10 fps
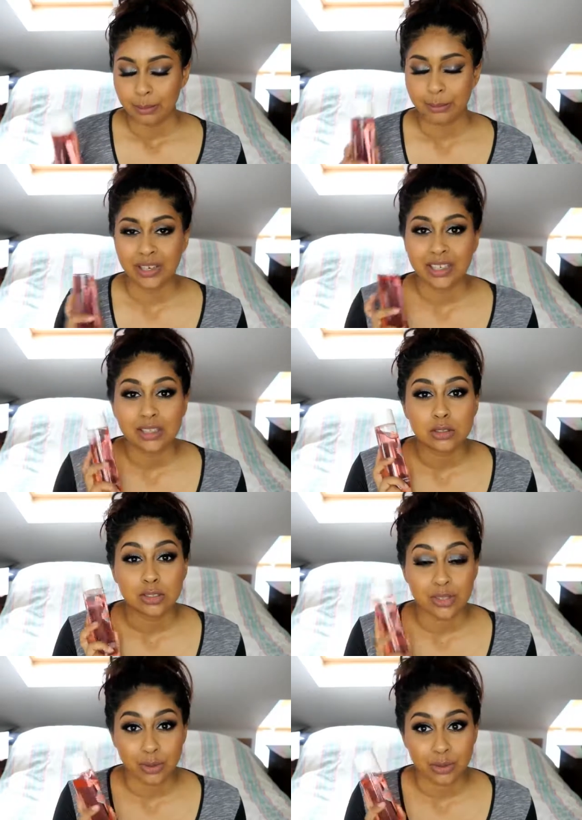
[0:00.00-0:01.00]
But it's
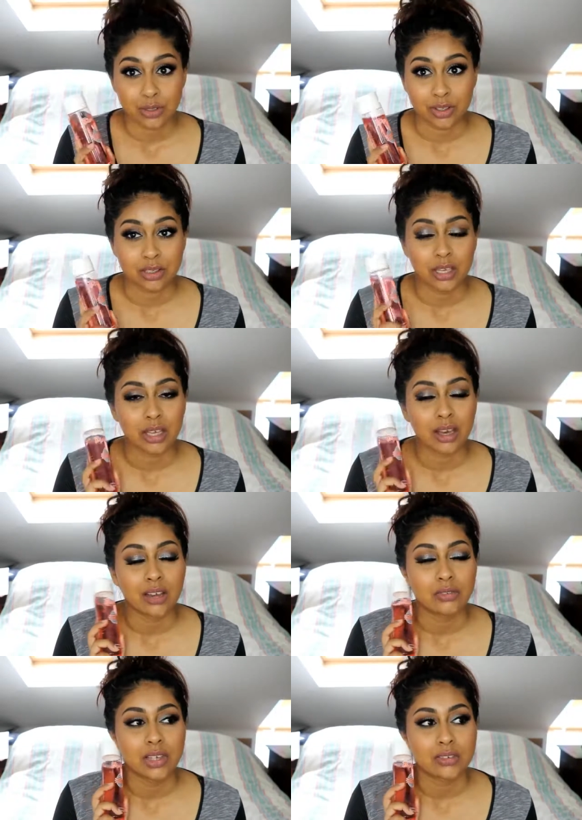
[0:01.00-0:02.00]
so good. Like,
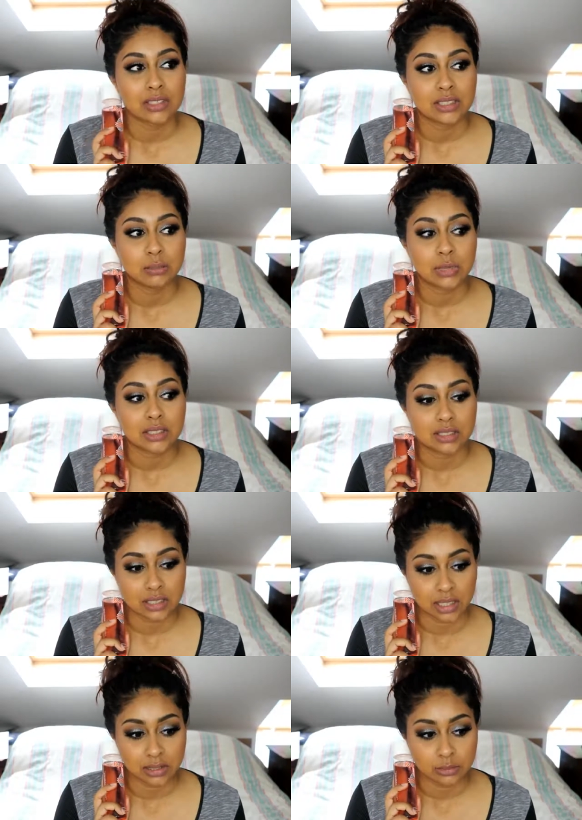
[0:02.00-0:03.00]
I've never seen my
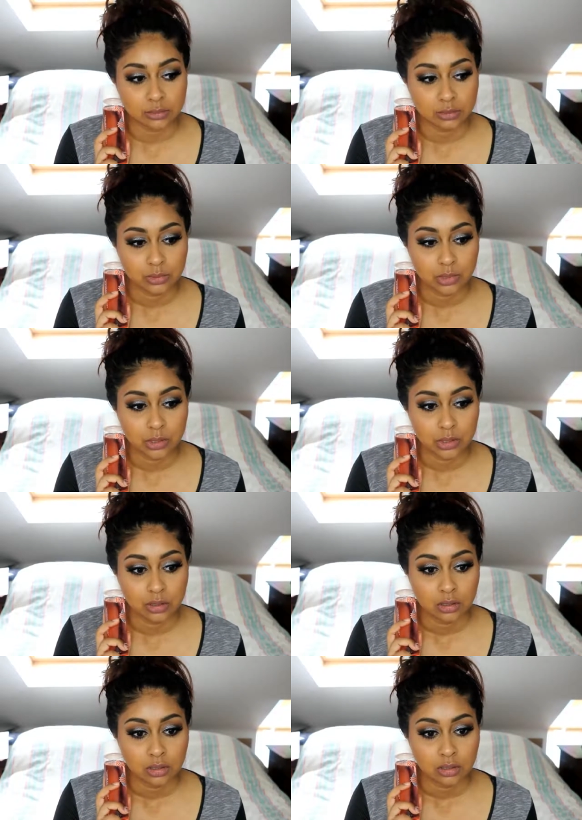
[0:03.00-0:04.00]
skin
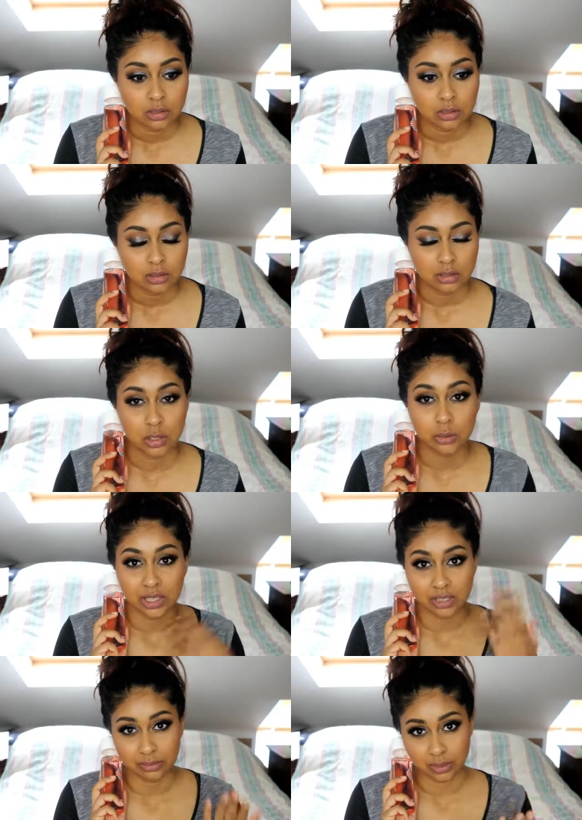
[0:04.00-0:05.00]
so
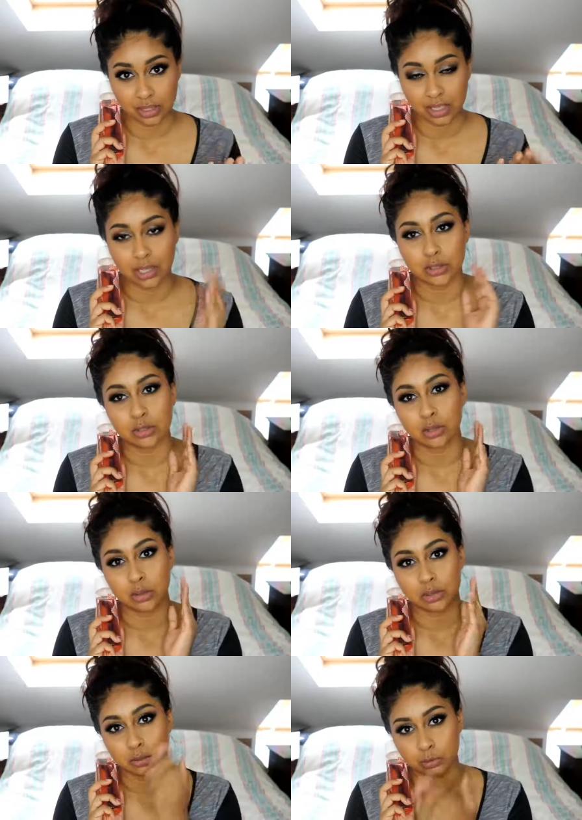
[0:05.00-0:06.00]
even and
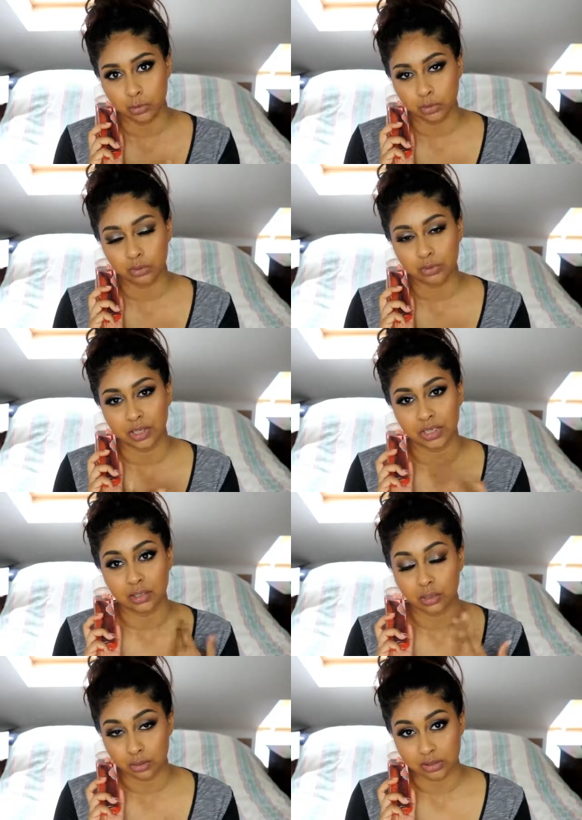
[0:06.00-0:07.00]
so smooth
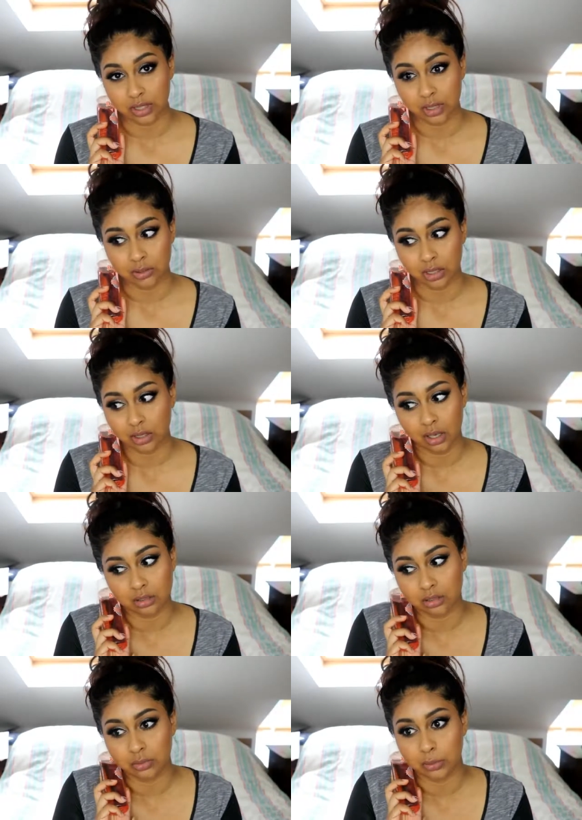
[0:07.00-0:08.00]
in a long time. Like, I
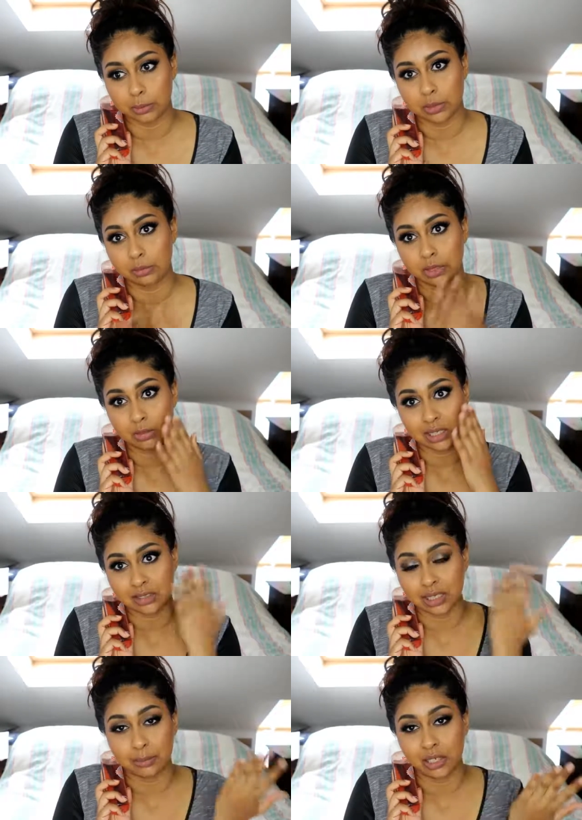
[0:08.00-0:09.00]
don't remember my
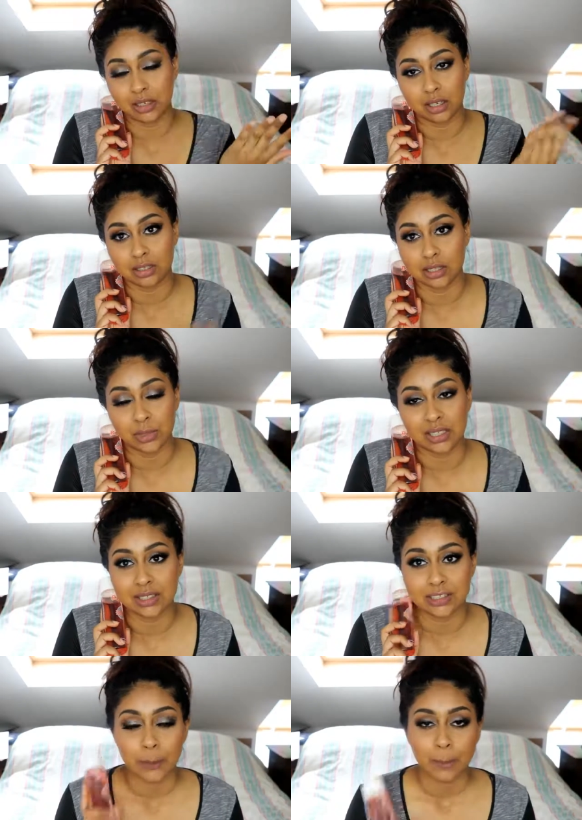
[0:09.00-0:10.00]
skin being like this, because